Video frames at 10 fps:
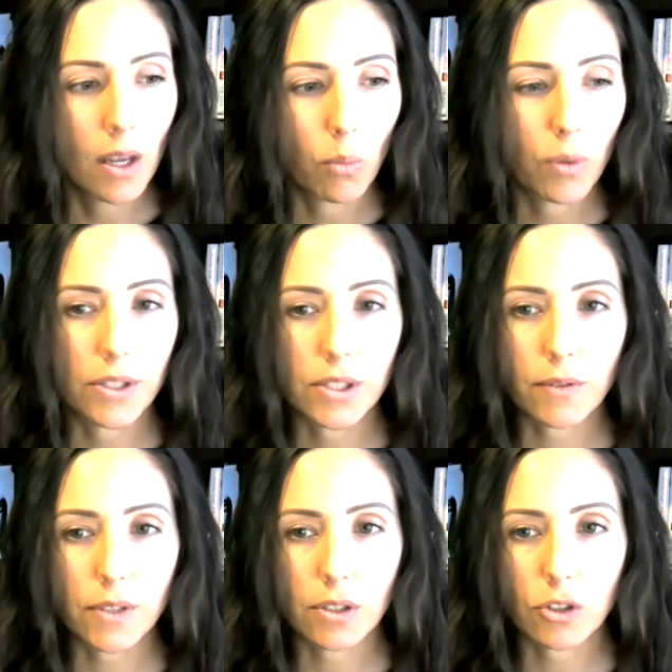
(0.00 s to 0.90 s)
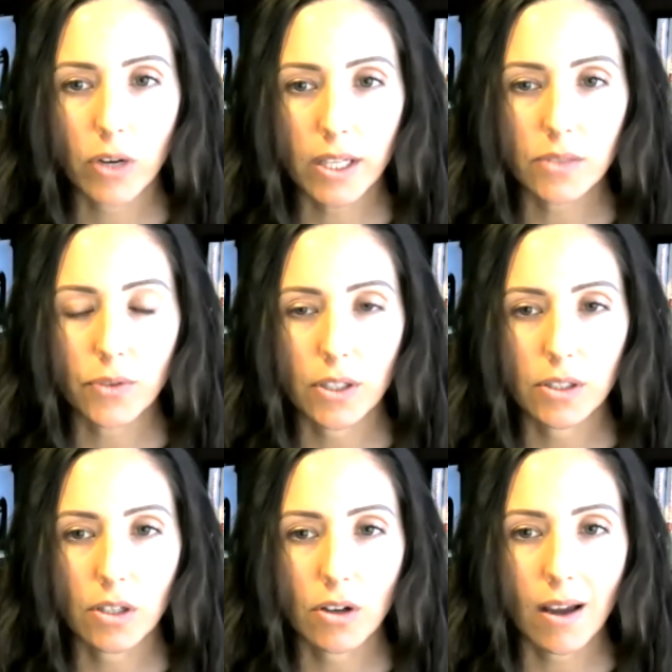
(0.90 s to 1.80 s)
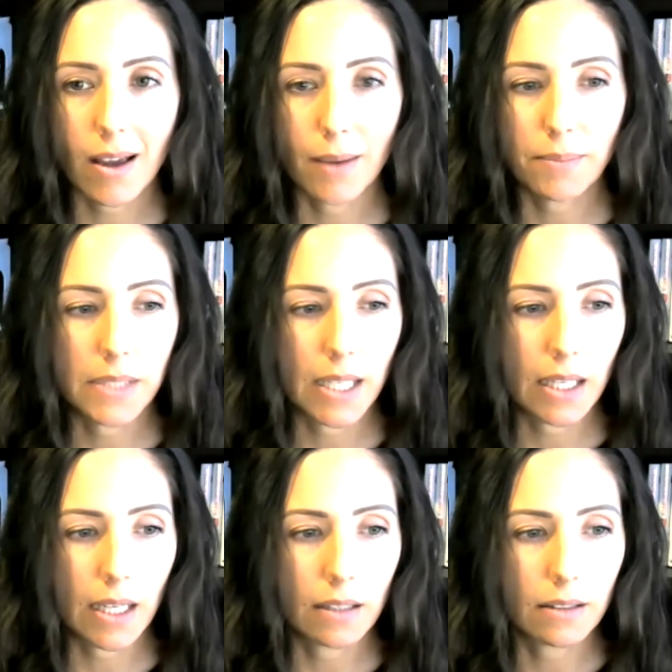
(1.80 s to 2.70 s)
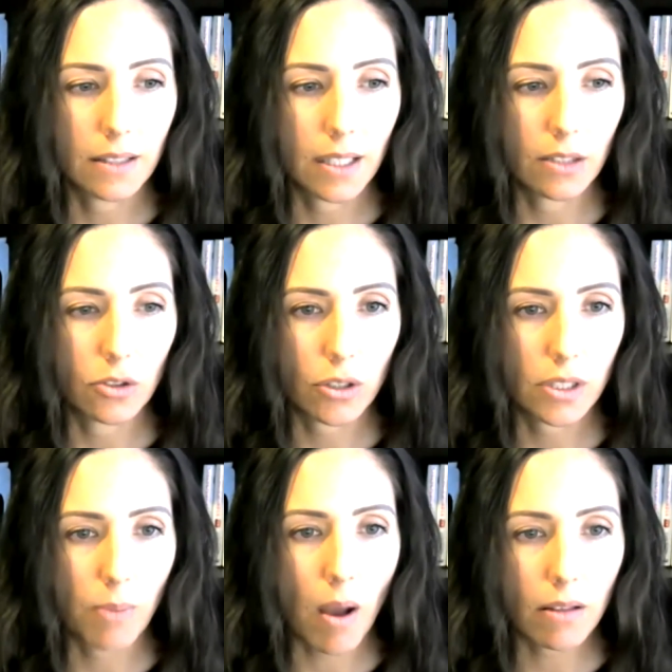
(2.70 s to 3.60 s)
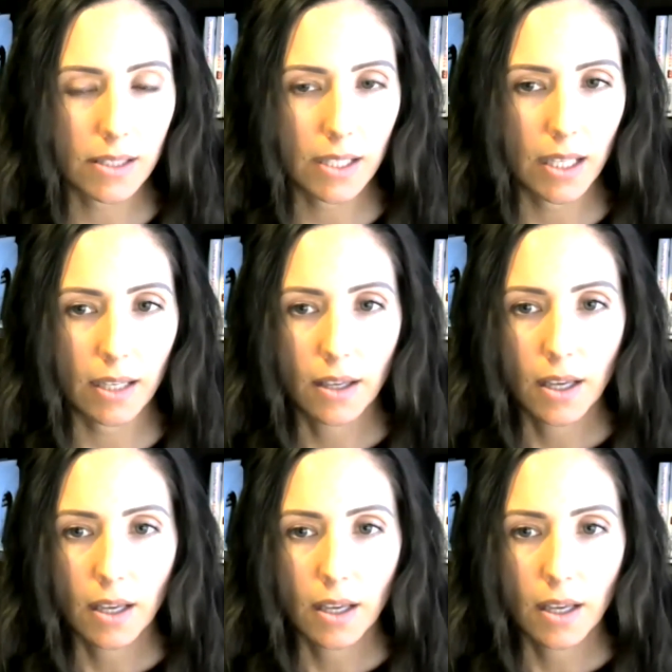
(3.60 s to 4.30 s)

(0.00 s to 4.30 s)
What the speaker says: when the servicer transfers, they're not updating the insurance policy,